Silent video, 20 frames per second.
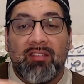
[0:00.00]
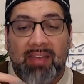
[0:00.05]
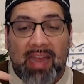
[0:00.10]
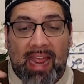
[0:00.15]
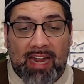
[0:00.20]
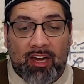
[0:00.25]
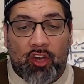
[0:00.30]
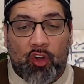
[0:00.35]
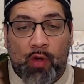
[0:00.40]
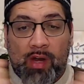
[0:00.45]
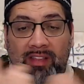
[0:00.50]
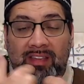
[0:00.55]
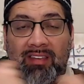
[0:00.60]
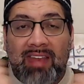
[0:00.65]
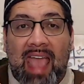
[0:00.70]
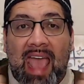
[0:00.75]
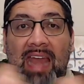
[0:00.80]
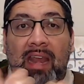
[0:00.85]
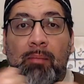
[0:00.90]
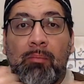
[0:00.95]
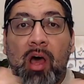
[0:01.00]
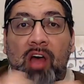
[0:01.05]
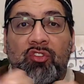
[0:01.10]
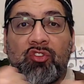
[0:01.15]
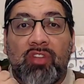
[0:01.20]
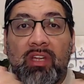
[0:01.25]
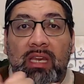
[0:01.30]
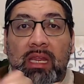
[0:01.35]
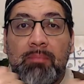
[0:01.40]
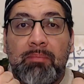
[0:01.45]
and create this
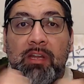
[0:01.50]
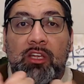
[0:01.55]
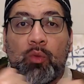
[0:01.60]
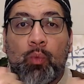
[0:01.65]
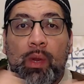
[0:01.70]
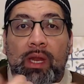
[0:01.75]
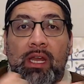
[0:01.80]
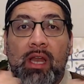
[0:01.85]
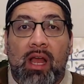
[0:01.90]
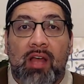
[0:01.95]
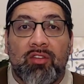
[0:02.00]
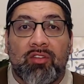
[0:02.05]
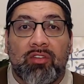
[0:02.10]
animosity between us.